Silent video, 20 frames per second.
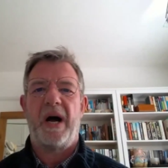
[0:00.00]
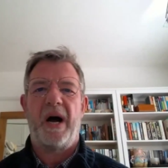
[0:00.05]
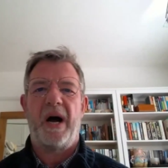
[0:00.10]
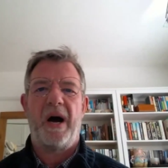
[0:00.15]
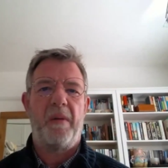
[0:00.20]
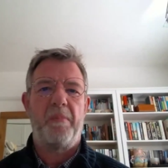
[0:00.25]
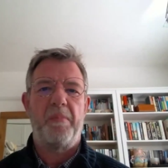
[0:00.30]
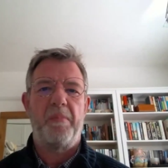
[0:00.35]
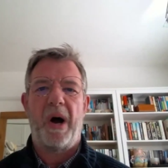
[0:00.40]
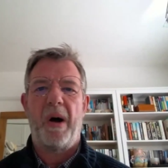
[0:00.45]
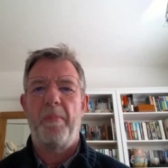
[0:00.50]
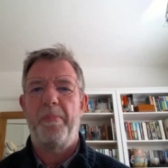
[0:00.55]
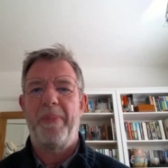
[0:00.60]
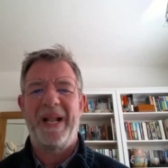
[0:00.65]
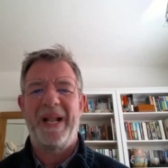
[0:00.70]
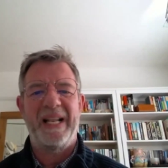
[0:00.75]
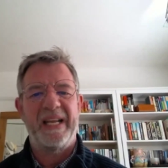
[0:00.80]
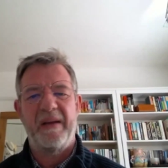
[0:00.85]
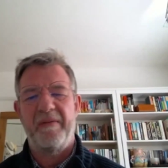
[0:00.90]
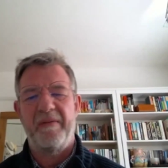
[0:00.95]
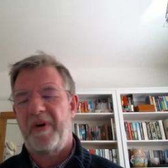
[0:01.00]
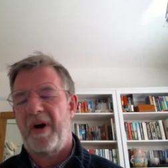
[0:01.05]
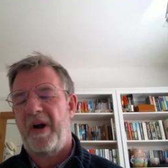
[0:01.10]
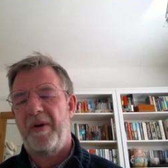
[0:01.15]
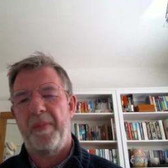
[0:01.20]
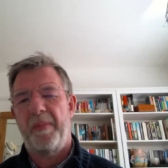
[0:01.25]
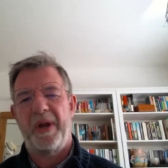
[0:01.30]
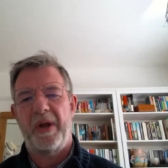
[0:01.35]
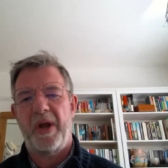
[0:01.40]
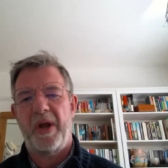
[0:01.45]
our building
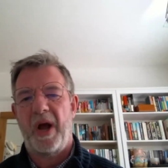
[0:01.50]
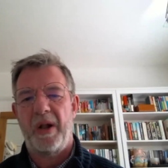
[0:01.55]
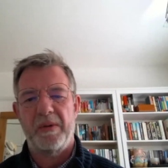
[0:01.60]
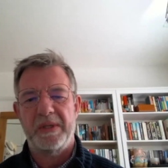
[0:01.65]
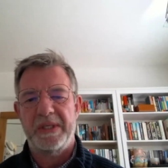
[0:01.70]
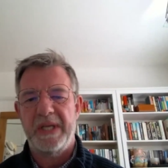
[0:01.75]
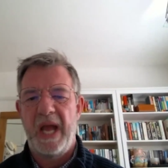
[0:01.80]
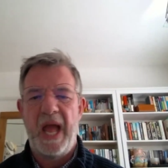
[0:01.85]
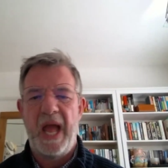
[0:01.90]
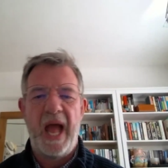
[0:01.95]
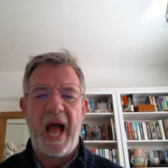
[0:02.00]
environment goals,